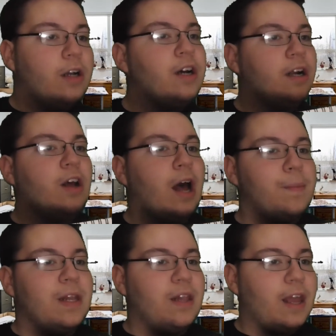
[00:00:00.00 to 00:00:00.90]
Oh, no, I
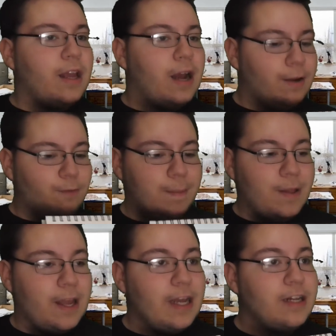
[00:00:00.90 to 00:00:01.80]
mean, like, I
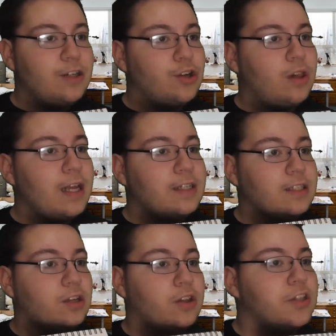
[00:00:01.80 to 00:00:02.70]
replicated your
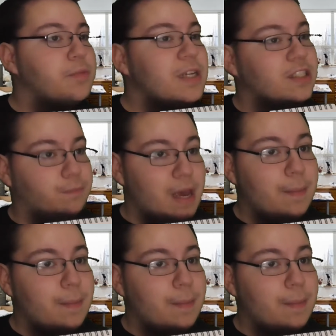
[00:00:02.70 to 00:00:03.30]
likeness on this piece of